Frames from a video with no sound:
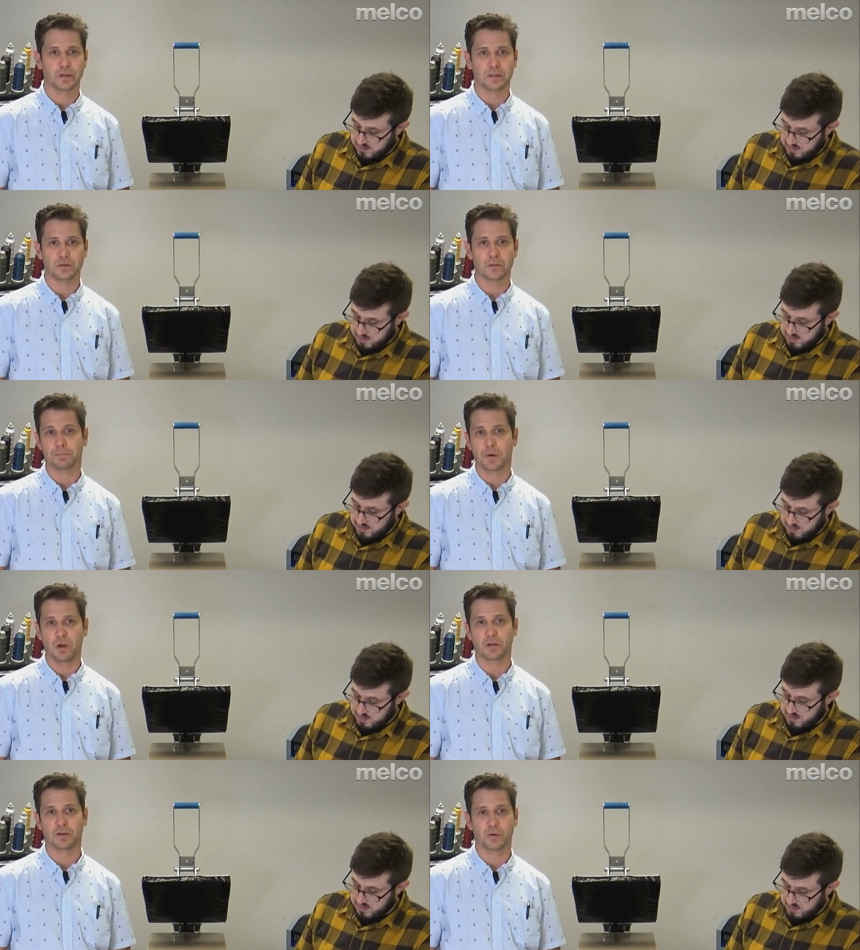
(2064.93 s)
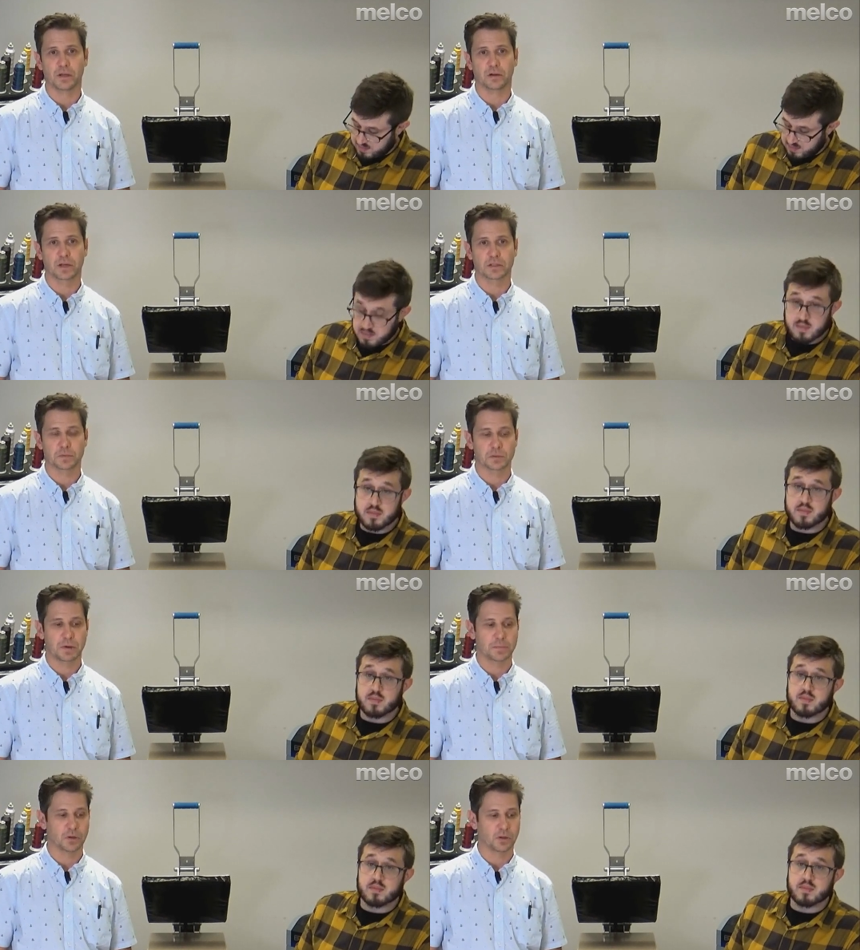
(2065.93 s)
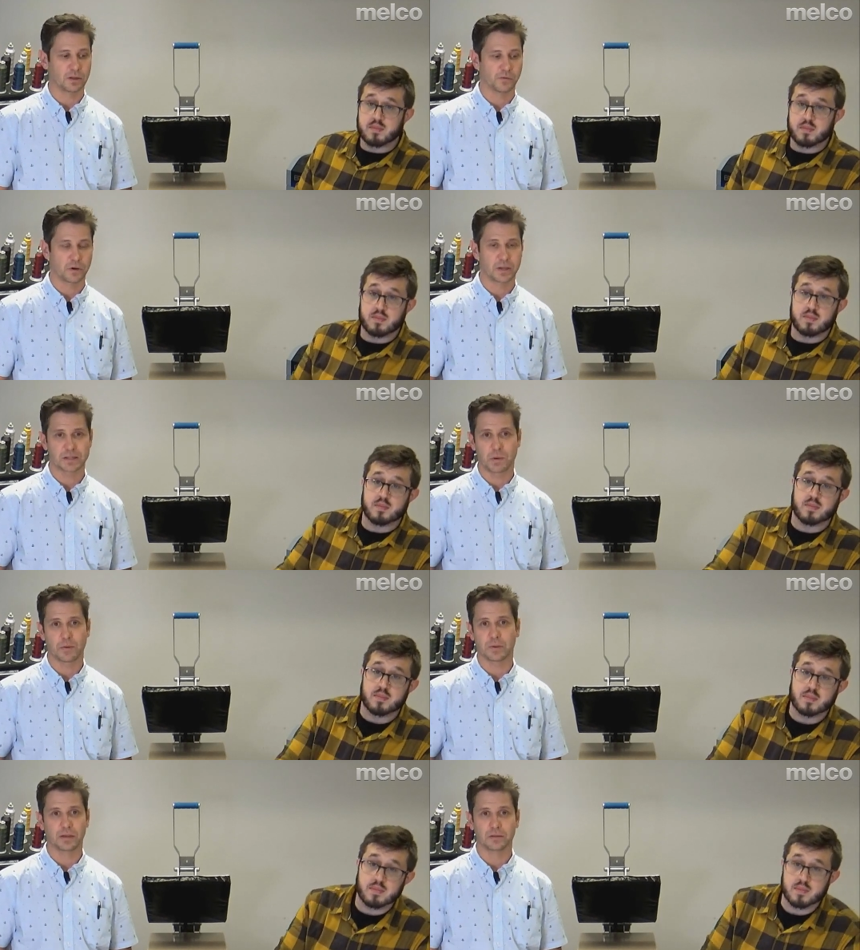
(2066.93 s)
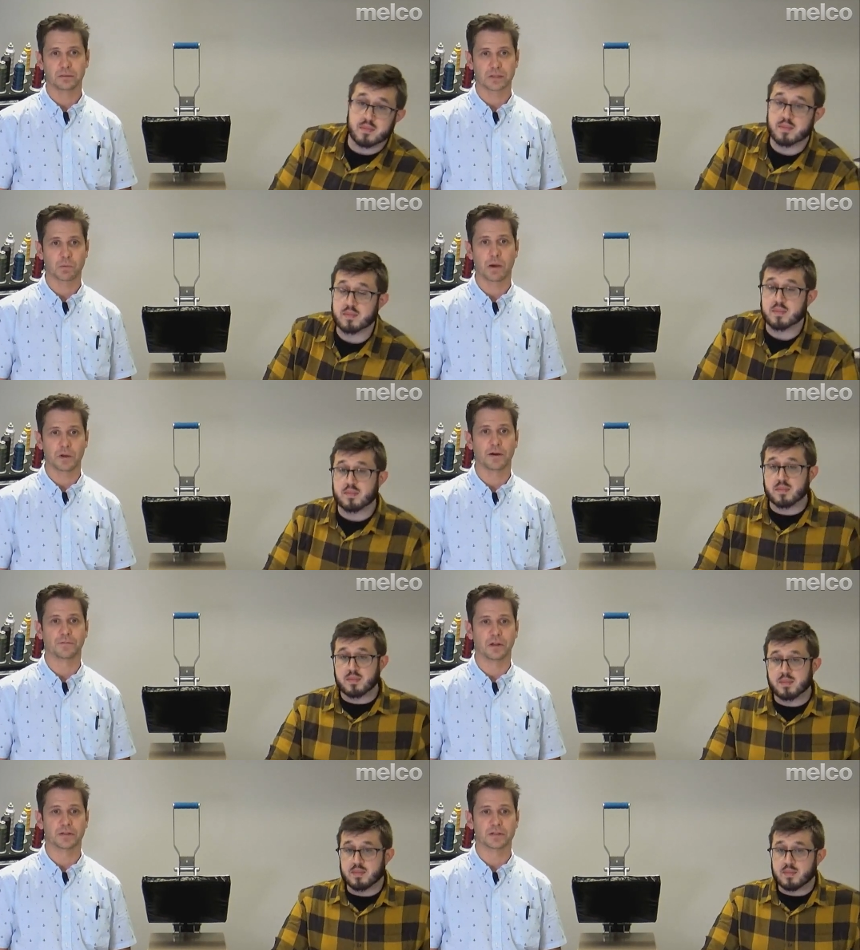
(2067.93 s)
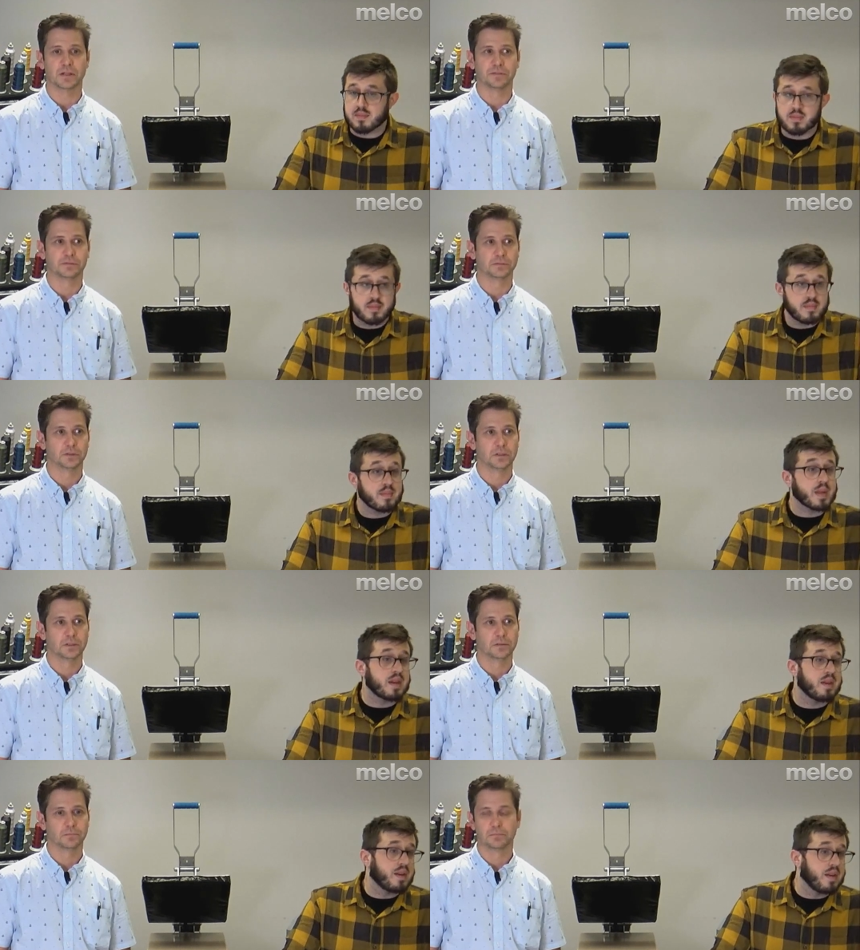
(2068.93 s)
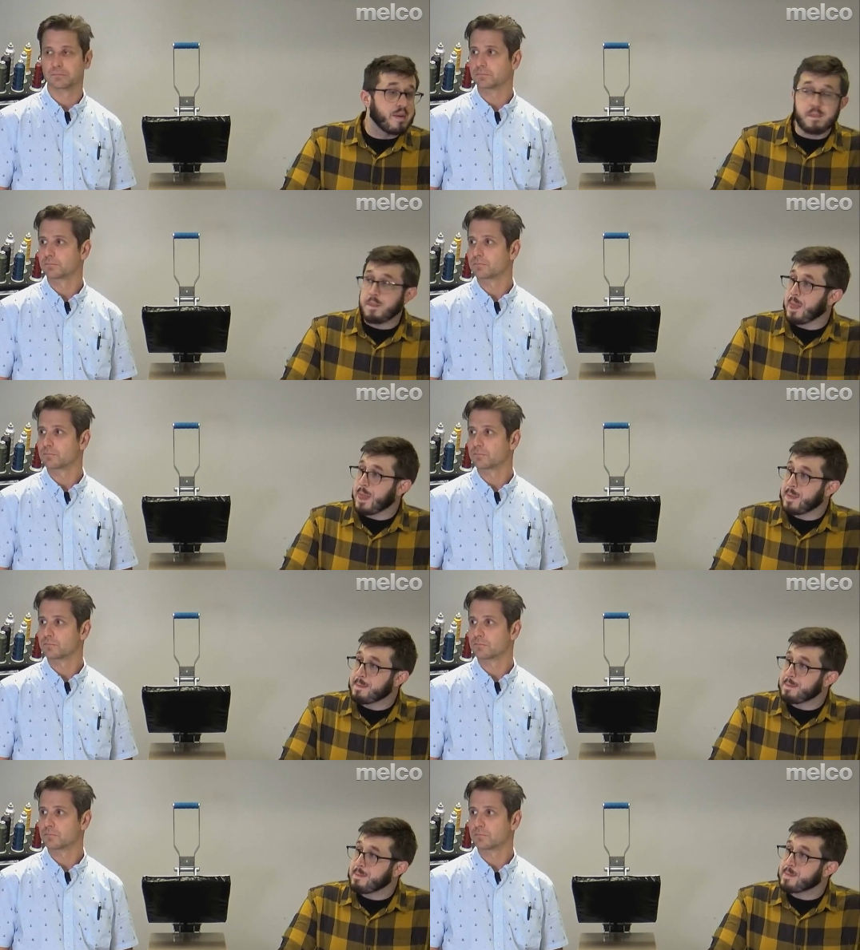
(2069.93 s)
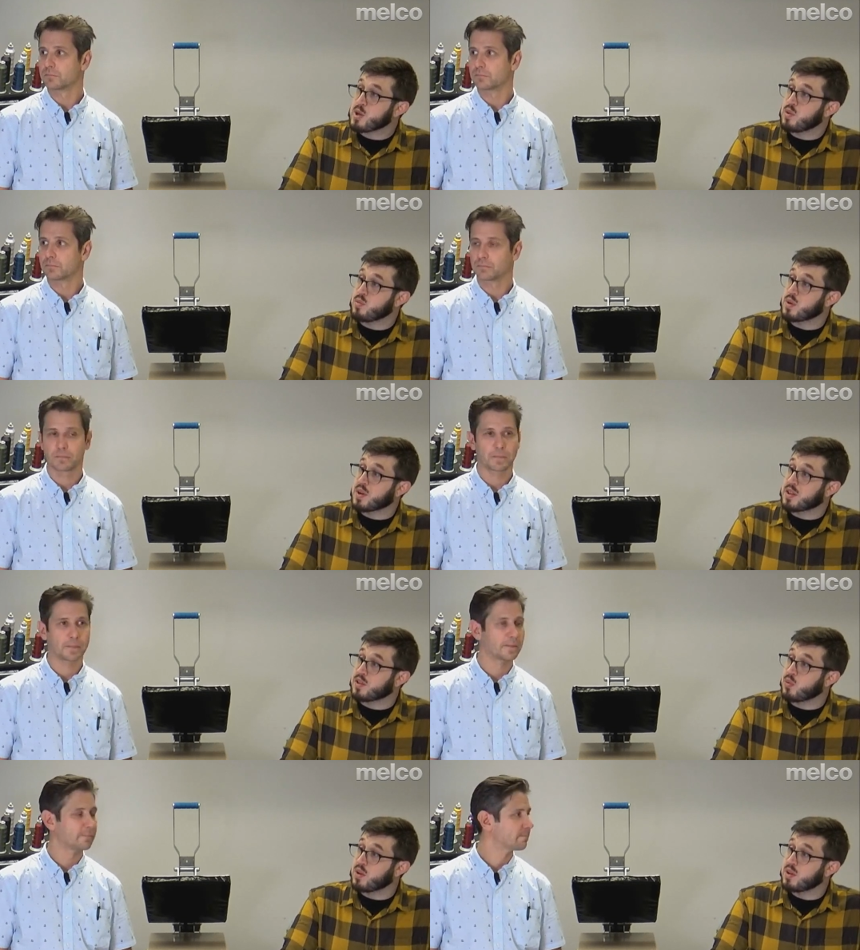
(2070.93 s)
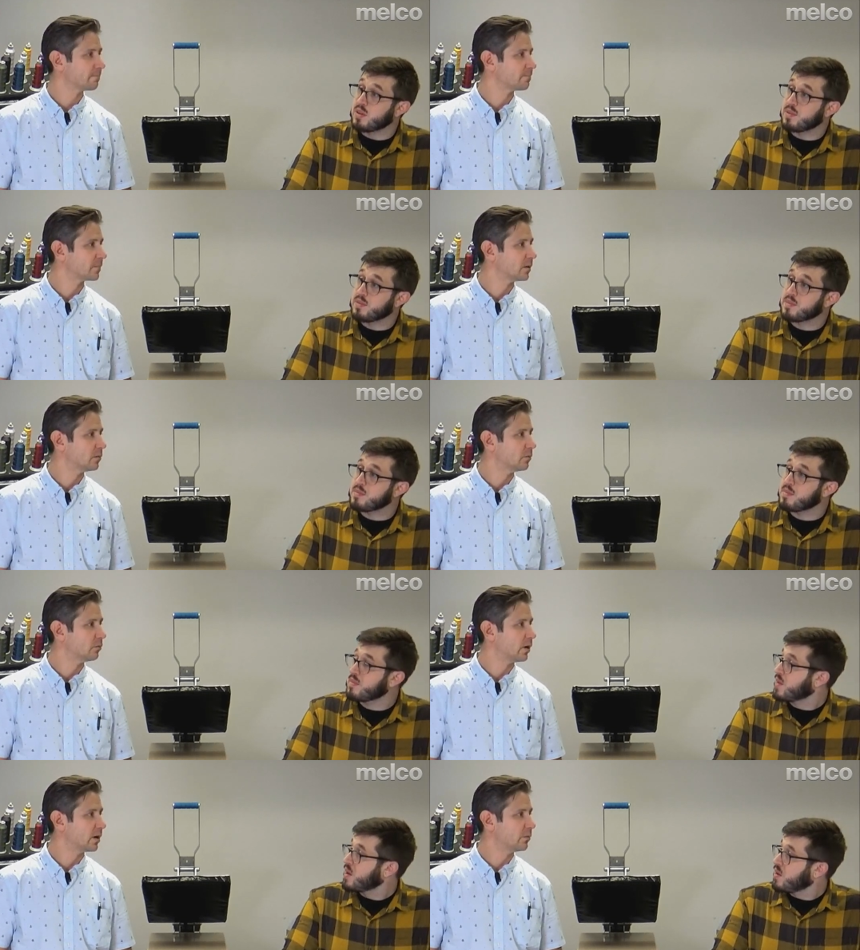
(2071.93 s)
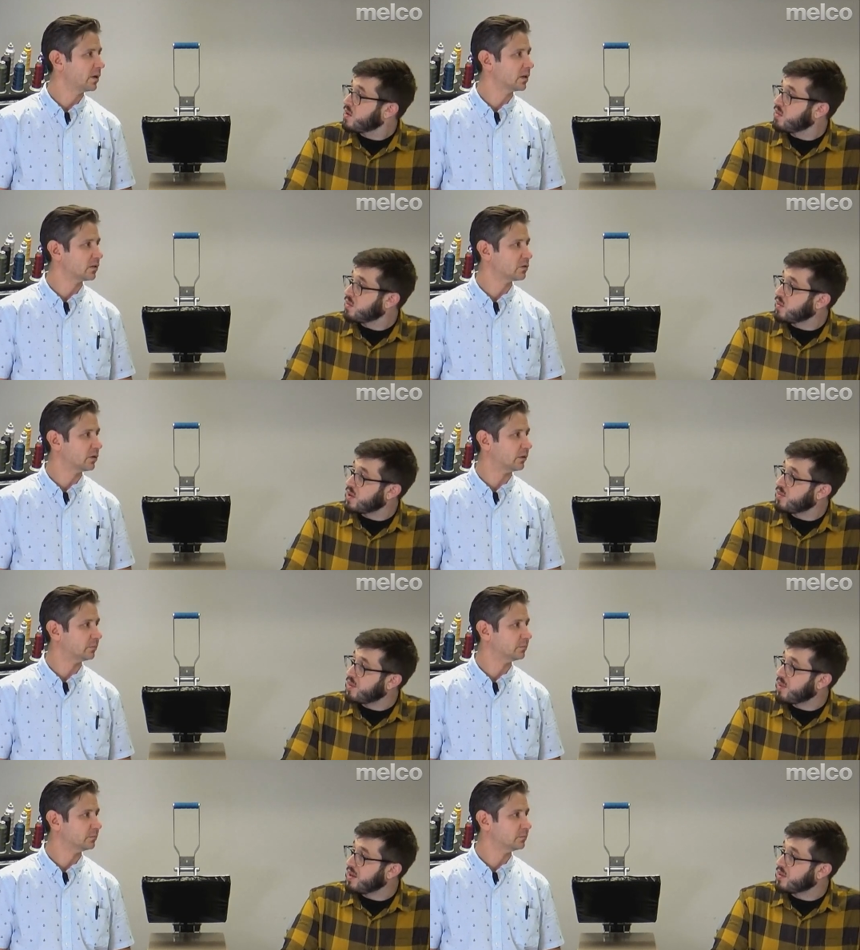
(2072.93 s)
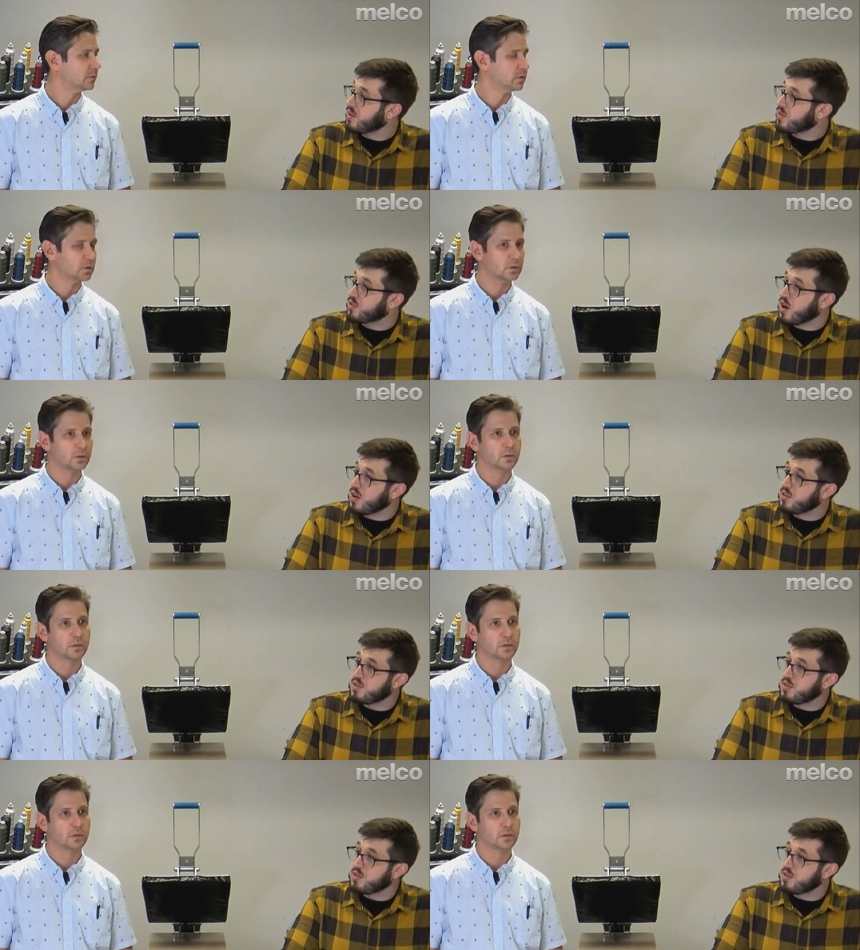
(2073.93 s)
Speaker 1: do the bulk of what your customers might be looking for. And that's why we, that's why we offer all this stuff. Where'd y'all grab the twill?
Speaker 2: Yeah. Where did we get the twill? Yeah. Where did we get the twill? Where did we buy the twill? Stahls?